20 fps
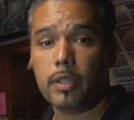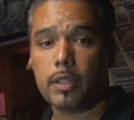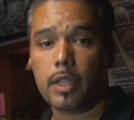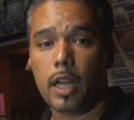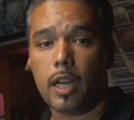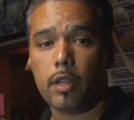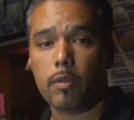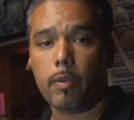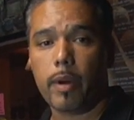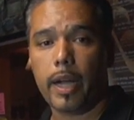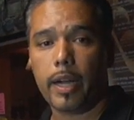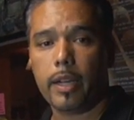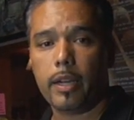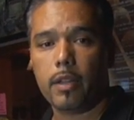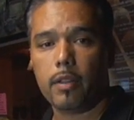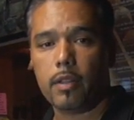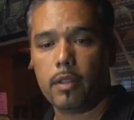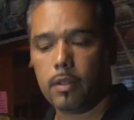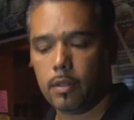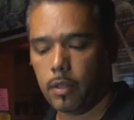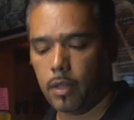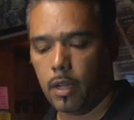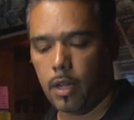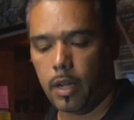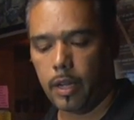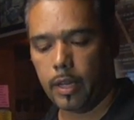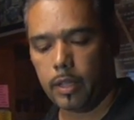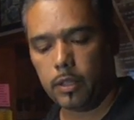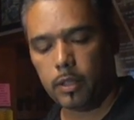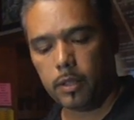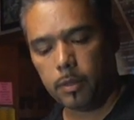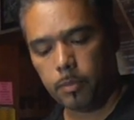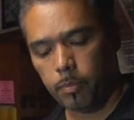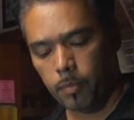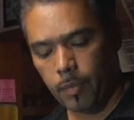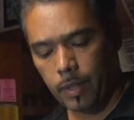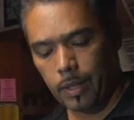solid rack. I guess.